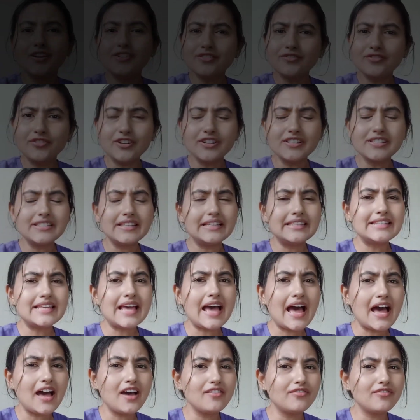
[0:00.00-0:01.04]
So first,
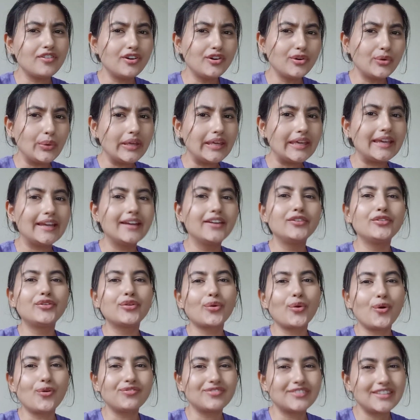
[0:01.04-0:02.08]
let's have a quick
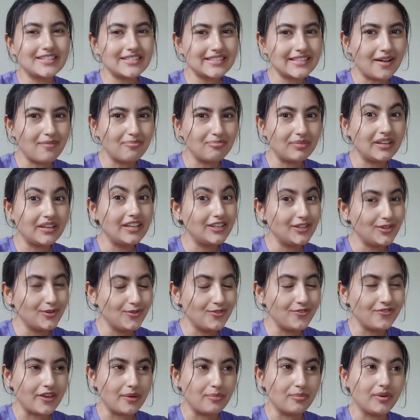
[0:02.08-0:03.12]
intro of this company,
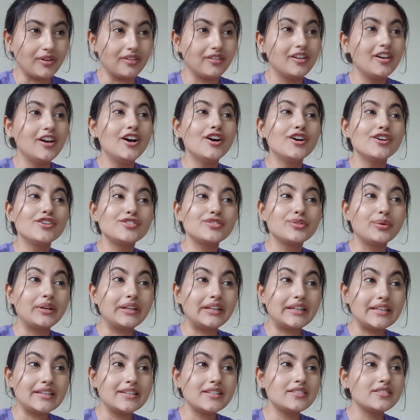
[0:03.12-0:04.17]
ufaber. So
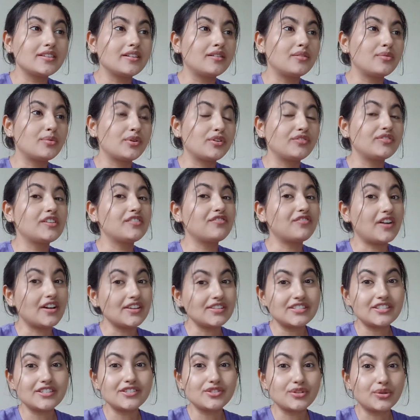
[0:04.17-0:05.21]
it is one of the
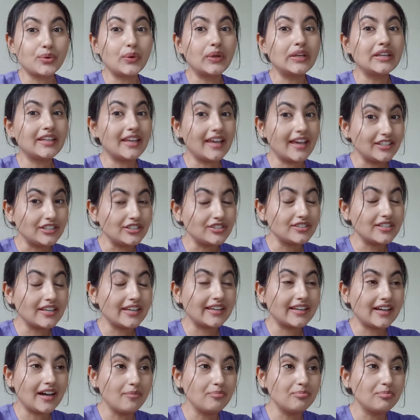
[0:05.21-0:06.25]
fastest growing
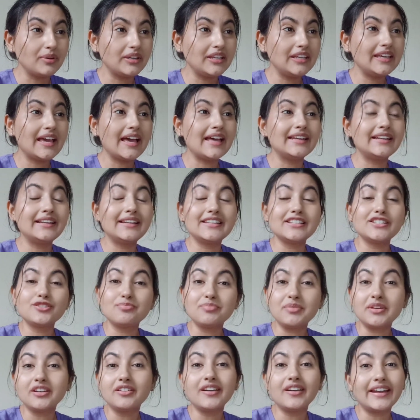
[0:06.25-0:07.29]
edutech company, and it is
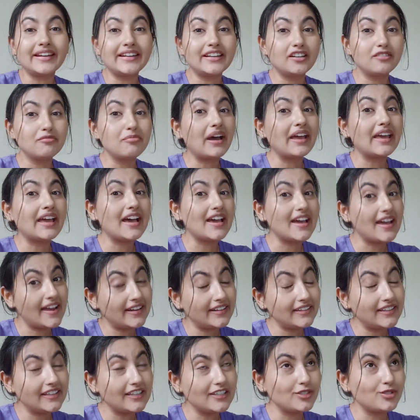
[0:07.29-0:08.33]
spearheaded by
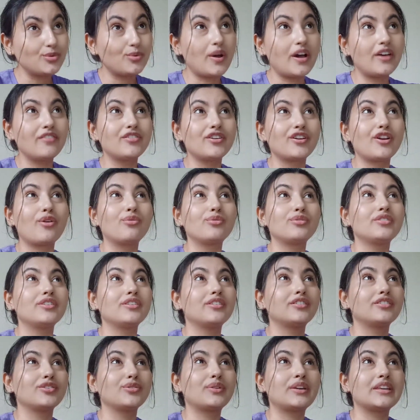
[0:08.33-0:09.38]
IITians who have around,
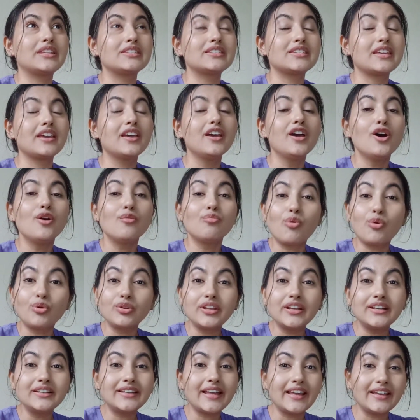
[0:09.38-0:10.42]
you can say,
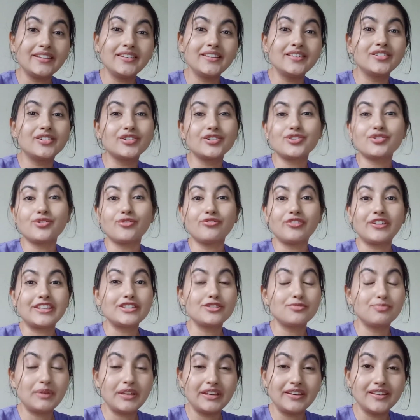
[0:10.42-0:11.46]
more than 10 years of
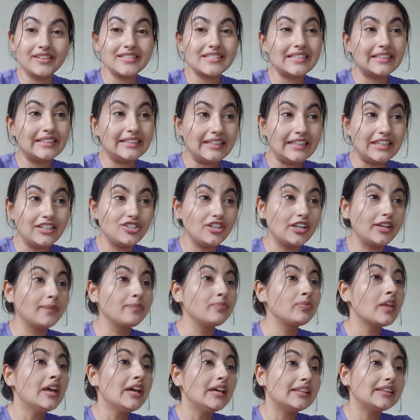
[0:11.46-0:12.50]
experience in teaching.
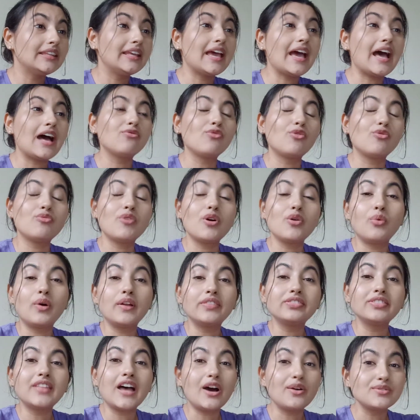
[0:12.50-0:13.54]
They have over
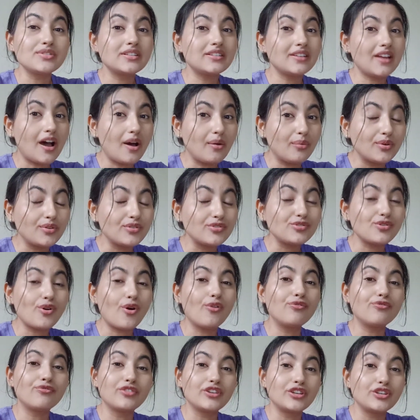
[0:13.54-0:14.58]
1,000 hours
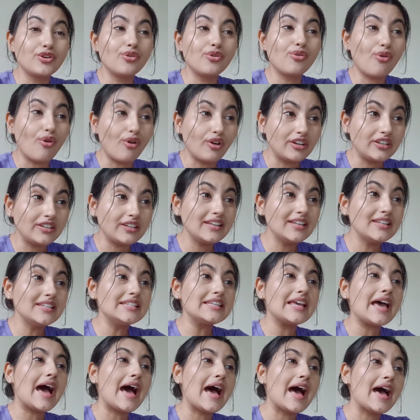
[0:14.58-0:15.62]
of video
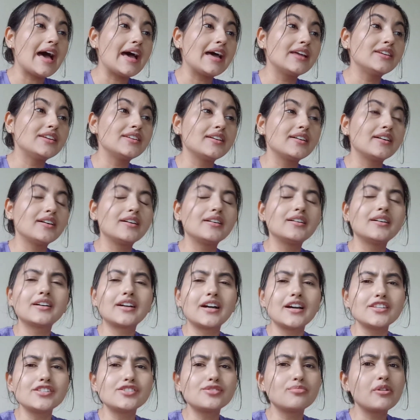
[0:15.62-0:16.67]
content and a
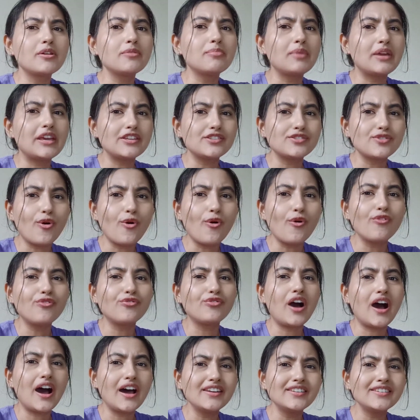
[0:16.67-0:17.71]
customer base
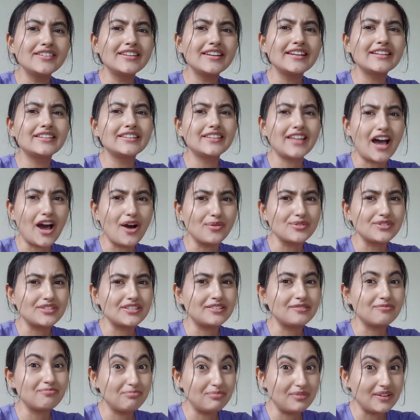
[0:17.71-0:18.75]
of
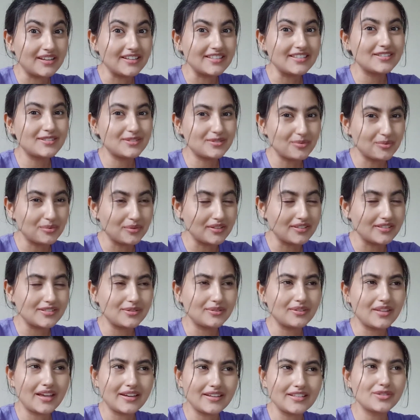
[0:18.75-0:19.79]
100,000 plus students.
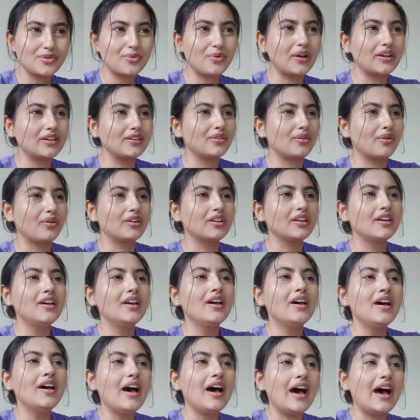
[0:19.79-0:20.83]
So that is quite a lot.
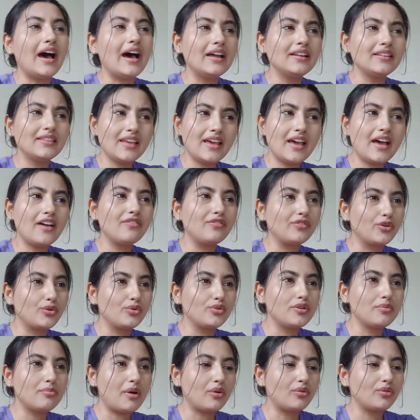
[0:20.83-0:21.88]
And they have
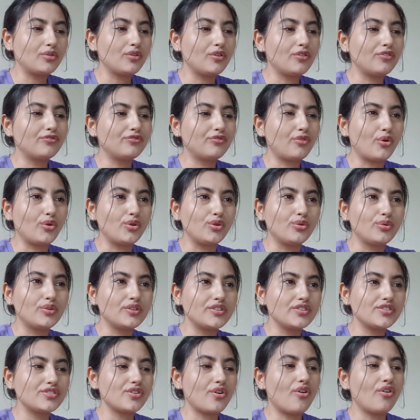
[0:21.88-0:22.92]
good amount of
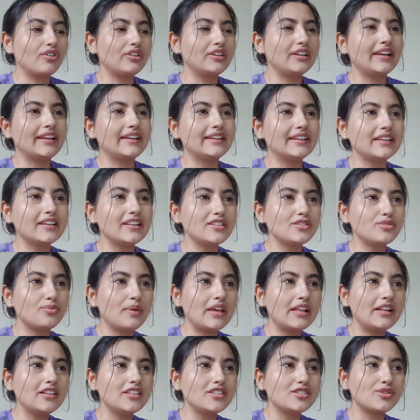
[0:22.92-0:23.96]
followers on LinkedIn as
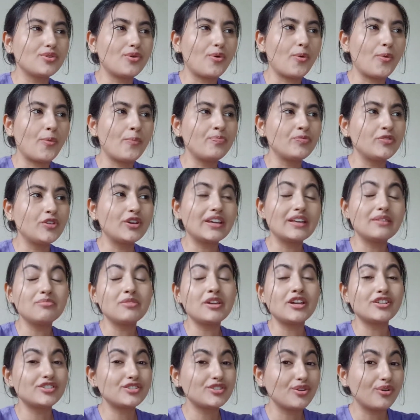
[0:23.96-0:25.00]
well. So you can
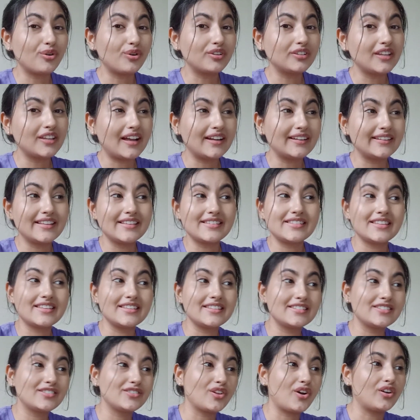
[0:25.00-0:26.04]
be assured that this
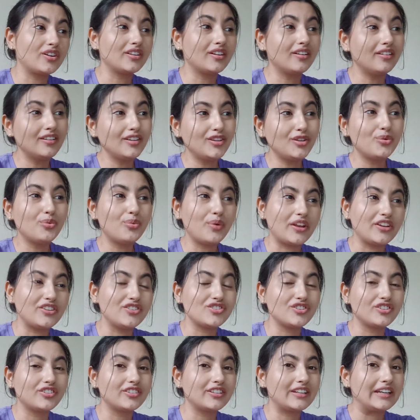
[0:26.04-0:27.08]
is not a new
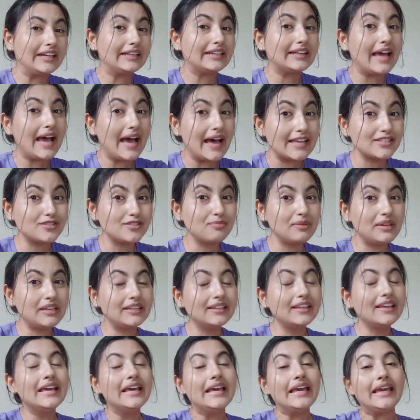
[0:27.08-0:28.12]
venture. It has
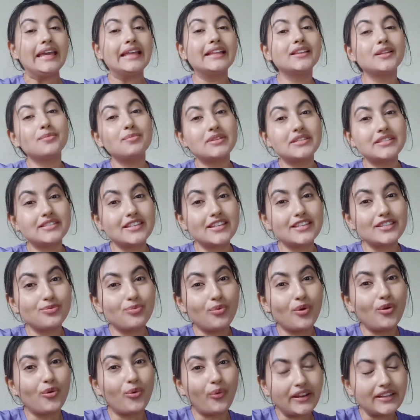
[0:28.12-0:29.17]
been in the business
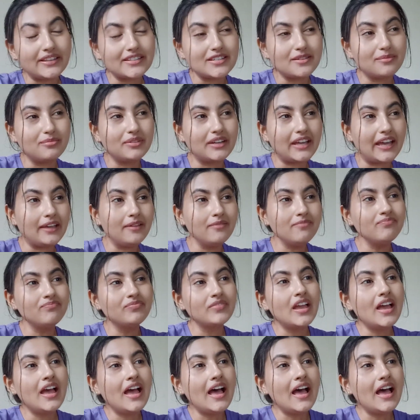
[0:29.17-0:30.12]
for quite some time.